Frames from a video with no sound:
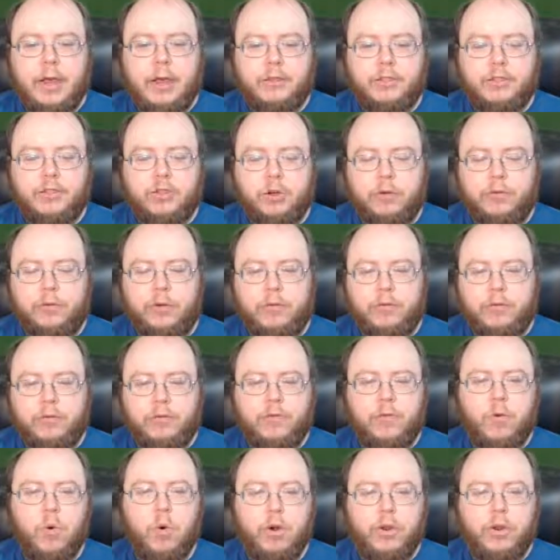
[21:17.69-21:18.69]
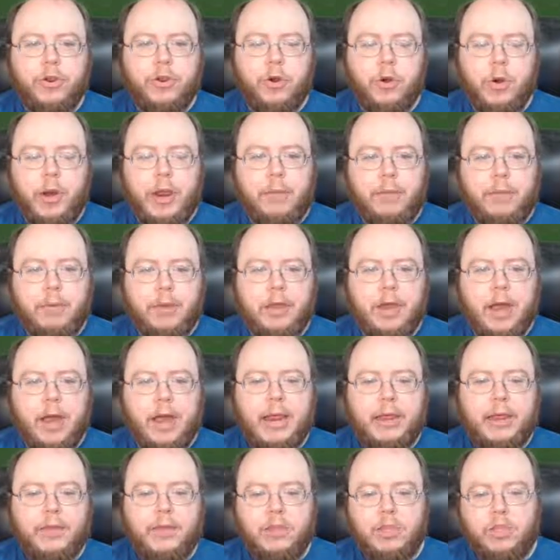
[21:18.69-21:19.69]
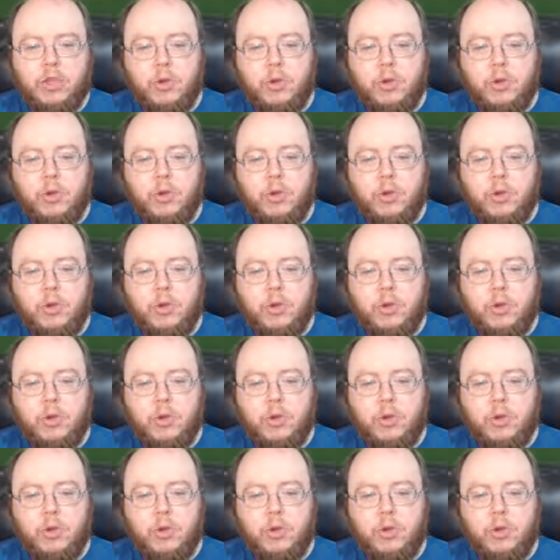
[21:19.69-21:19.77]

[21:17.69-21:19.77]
server for your API that